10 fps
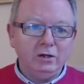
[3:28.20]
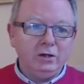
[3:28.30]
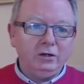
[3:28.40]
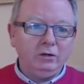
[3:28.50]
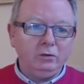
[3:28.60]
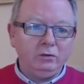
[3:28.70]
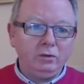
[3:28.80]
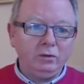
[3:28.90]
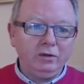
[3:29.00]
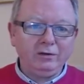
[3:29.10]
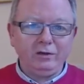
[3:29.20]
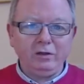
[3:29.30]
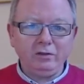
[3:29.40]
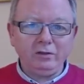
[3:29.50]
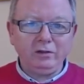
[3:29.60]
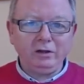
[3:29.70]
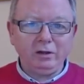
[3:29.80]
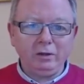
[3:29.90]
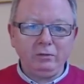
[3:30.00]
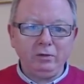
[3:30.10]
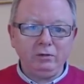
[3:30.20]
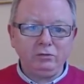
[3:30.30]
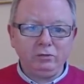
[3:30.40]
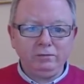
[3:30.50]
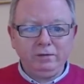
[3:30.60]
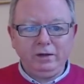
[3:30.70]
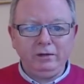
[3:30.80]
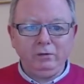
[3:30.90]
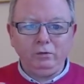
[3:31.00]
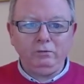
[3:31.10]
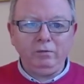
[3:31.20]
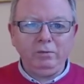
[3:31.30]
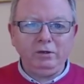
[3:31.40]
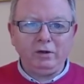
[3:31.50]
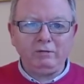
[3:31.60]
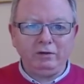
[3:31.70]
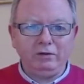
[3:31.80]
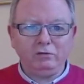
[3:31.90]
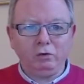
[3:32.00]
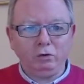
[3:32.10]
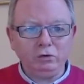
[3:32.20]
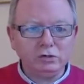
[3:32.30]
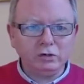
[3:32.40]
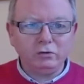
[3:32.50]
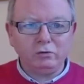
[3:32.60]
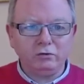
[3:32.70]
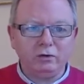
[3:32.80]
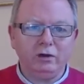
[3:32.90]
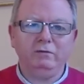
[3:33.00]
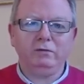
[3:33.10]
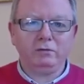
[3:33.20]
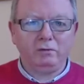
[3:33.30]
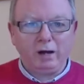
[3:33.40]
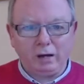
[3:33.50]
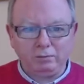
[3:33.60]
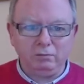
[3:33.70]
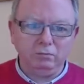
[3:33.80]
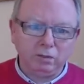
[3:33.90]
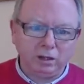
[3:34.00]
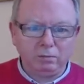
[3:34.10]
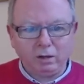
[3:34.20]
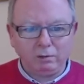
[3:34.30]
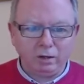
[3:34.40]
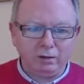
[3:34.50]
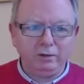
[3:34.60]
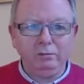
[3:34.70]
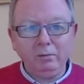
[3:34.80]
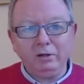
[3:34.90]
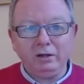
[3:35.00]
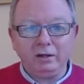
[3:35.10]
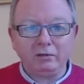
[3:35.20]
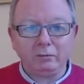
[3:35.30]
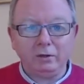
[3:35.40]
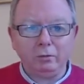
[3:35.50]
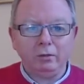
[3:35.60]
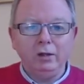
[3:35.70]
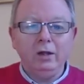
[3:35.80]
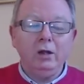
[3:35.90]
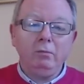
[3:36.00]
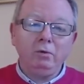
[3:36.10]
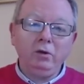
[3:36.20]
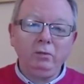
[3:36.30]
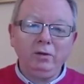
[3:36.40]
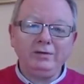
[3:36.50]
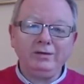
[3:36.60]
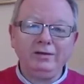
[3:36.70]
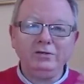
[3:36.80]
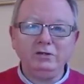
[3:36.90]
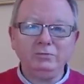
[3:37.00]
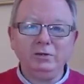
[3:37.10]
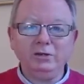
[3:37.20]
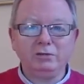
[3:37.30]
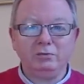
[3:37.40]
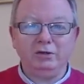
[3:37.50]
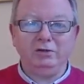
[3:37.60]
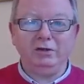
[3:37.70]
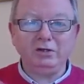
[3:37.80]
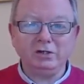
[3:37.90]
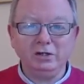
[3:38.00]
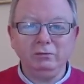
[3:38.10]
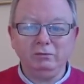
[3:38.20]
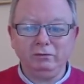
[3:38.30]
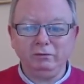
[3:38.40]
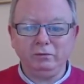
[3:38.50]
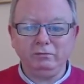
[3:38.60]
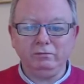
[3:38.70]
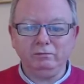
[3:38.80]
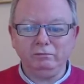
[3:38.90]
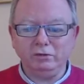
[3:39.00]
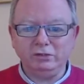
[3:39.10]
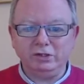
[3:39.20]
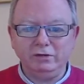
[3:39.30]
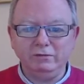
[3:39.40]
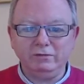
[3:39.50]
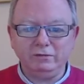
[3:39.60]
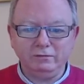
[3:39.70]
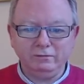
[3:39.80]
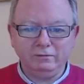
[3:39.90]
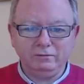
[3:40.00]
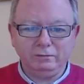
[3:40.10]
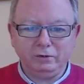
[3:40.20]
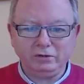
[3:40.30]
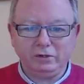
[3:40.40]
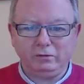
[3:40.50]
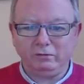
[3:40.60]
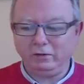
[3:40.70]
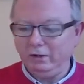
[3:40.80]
as well. That's another thing that can limit you. So if maybe you're having these constant thoughts that life's crap and blah, blah, blah, then maybe you need to get some help. But otherwise, it can just be some conditioning we've received from ourselves